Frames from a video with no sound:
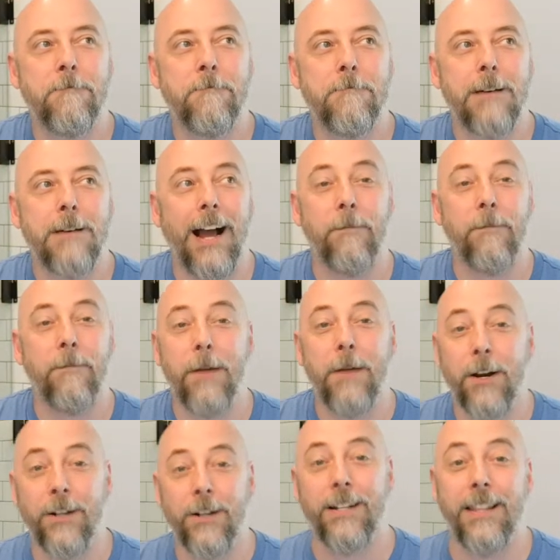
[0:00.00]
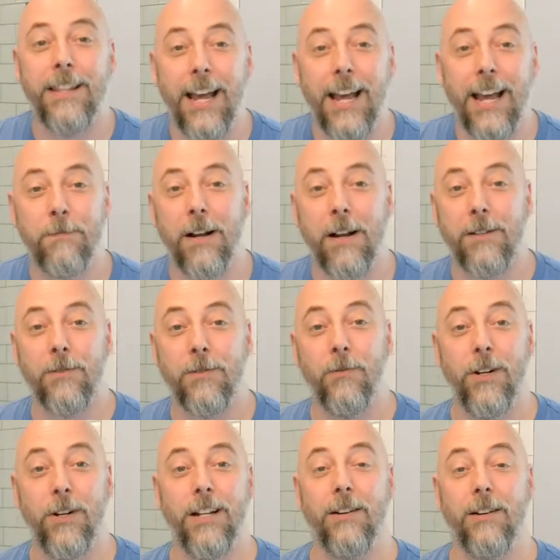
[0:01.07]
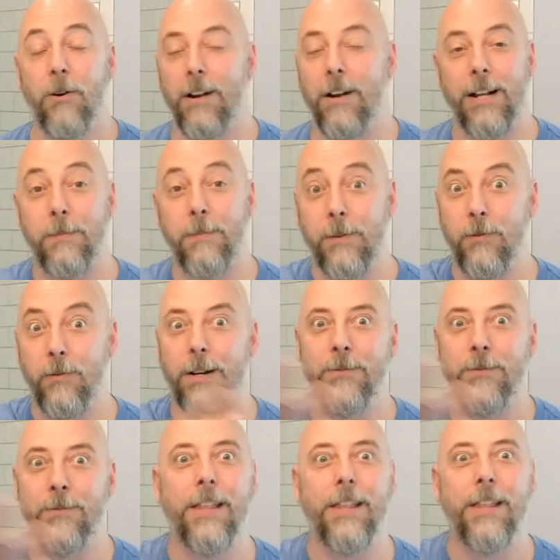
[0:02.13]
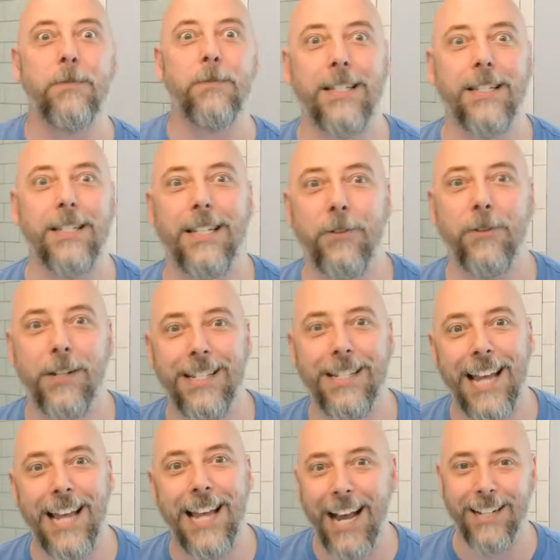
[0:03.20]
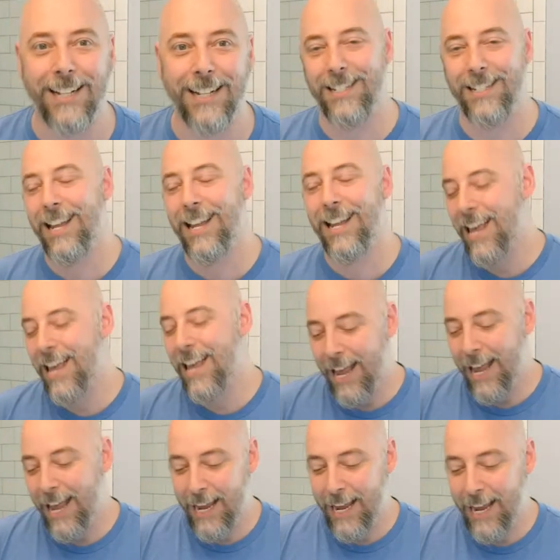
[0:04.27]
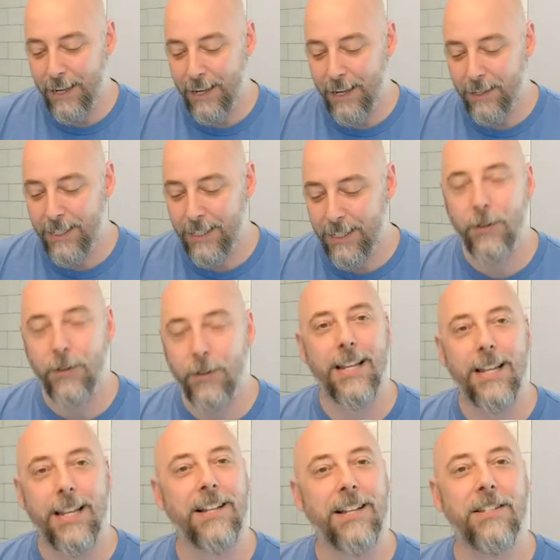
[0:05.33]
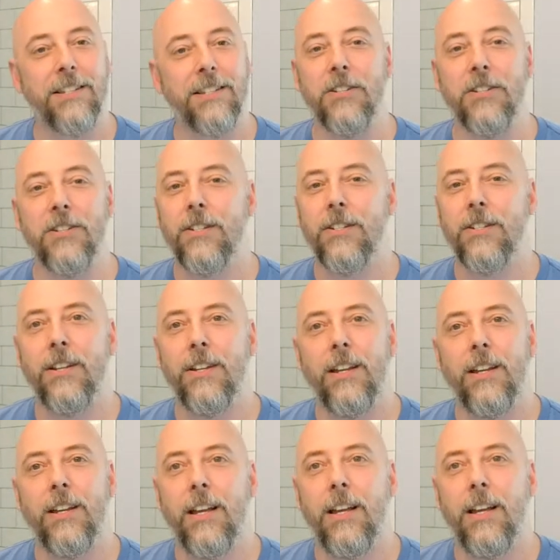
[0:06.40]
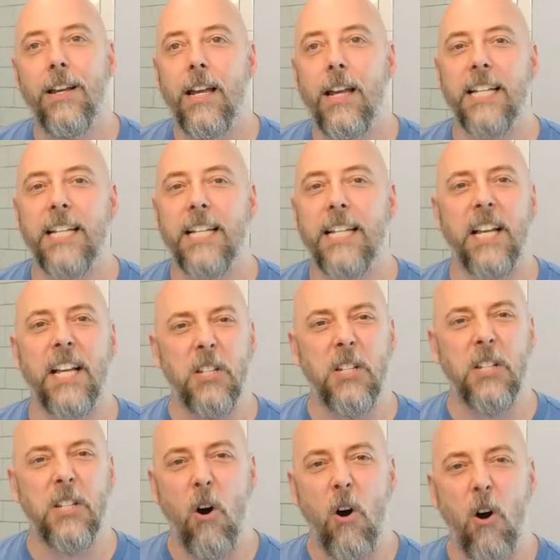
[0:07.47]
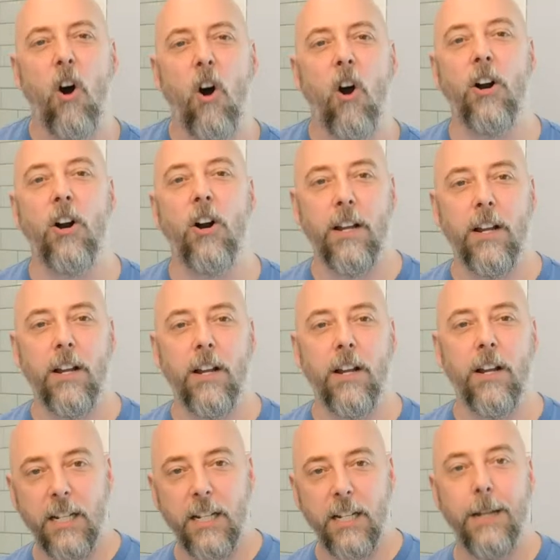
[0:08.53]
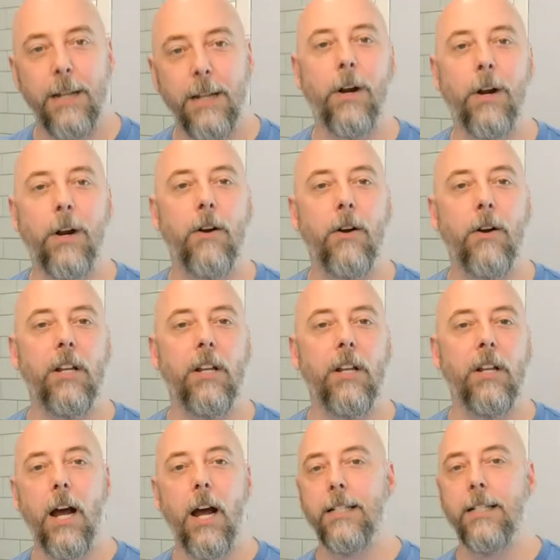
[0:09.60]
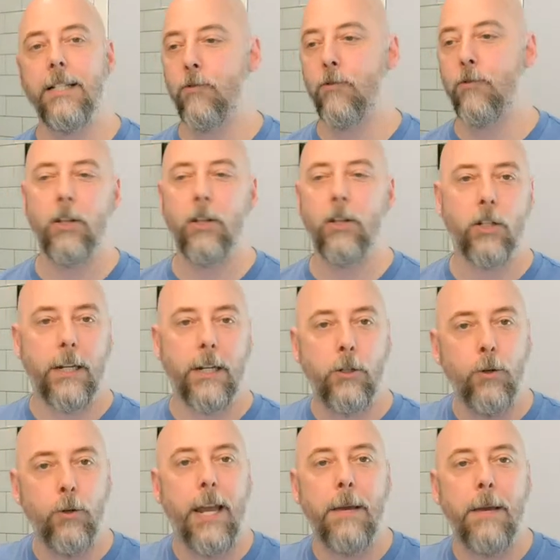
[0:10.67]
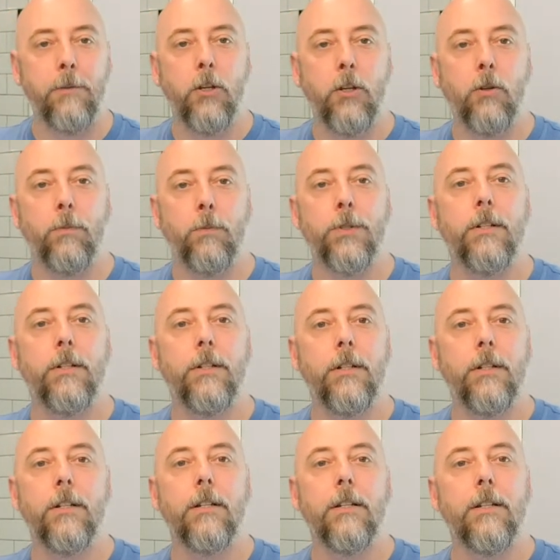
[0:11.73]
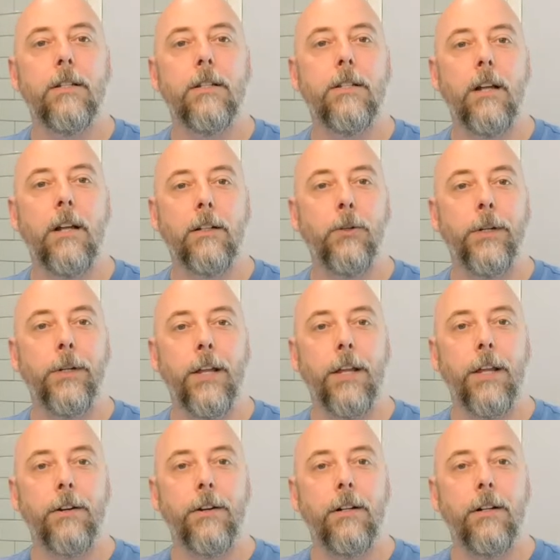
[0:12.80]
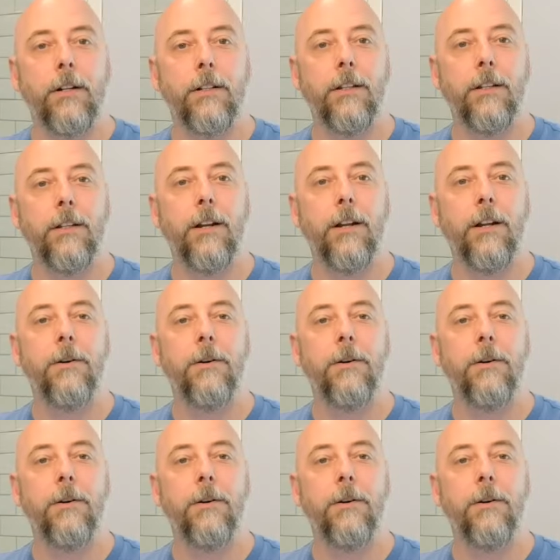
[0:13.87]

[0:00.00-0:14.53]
I compare it to the Xbox One, the Xbox Series X, and the Series X it's got these hard, contemporary lines. It looks like two GameCubes stuck to each other, you know?